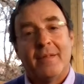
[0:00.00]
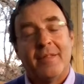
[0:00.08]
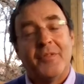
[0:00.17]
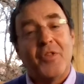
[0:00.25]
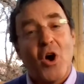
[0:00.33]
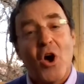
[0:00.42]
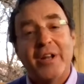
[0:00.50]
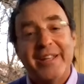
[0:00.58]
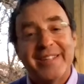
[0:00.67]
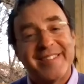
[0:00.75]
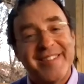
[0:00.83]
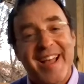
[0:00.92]
that the
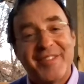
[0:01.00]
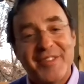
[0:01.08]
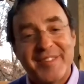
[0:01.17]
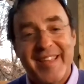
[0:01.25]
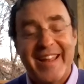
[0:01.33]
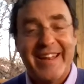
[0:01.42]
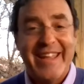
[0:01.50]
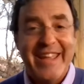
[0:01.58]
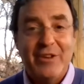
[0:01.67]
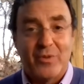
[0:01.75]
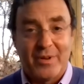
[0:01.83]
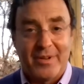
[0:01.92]
audience is not the
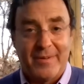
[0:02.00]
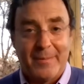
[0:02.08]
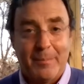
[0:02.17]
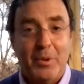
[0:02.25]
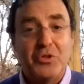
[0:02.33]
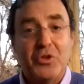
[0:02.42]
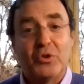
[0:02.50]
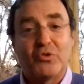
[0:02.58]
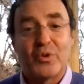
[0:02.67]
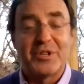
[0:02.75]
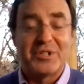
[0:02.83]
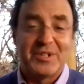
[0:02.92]
Sanhedrin, but those
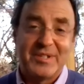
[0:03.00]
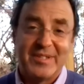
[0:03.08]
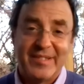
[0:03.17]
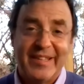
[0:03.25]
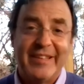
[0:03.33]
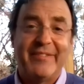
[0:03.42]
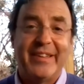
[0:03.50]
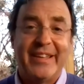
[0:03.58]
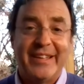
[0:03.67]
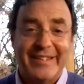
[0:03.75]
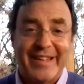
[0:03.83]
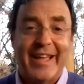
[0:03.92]
Christians
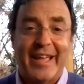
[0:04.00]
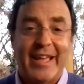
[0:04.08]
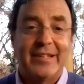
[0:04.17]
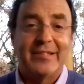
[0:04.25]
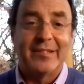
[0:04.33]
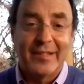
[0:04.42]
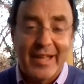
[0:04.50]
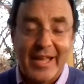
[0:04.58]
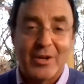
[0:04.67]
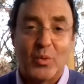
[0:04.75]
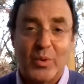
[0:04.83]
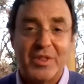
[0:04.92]
living decades
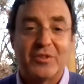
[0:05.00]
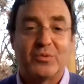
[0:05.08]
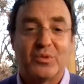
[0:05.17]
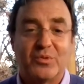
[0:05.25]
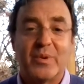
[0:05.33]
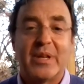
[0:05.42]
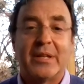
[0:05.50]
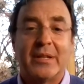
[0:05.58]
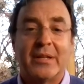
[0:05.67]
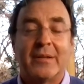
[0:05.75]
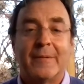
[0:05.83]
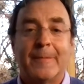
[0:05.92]
later when this was written,
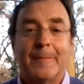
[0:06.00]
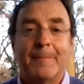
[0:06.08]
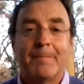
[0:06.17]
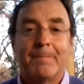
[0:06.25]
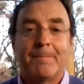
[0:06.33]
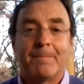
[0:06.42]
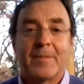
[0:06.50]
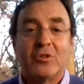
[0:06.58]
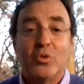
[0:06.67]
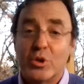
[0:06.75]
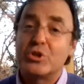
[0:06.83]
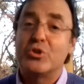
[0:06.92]

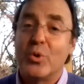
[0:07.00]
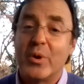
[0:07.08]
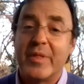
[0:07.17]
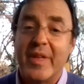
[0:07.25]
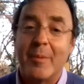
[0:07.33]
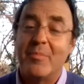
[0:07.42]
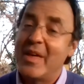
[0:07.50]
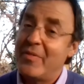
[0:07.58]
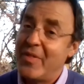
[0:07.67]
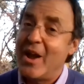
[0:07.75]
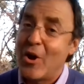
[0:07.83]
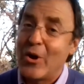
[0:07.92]
to assure them that
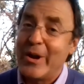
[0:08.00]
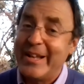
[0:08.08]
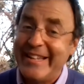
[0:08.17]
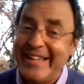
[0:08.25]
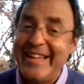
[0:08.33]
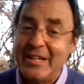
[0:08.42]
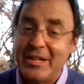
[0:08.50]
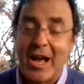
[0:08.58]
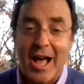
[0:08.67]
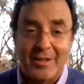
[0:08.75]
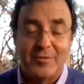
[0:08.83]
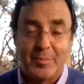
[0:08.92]
they are indeed
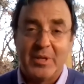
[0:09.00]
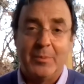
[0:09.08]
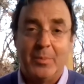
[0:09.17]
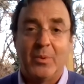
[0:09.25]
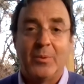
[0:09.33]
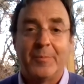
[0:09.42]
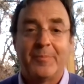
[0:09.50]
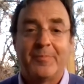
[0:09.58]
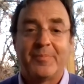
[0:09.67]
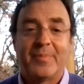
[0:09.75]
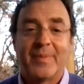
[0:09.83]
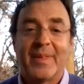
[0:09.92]
God's people,
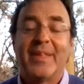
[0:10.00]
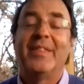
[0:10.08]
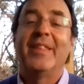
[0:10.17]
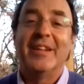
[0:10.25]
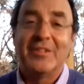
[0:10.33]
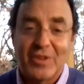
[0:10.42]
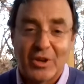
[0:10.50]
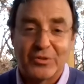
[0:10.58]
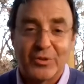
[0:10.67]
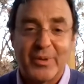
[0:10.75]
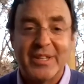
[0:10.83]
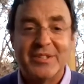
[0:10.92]
then it's
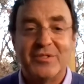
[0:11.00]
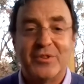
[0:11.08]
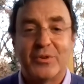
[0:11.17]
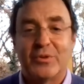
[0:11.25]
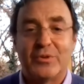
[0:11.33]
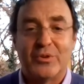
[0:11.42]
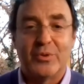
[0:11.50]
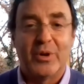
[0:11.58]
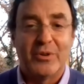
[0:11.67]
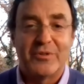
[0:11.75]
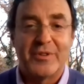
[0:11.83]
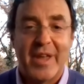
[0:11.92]
also easier to
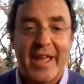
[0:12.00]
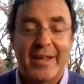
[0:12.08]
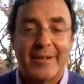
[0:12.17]
understand.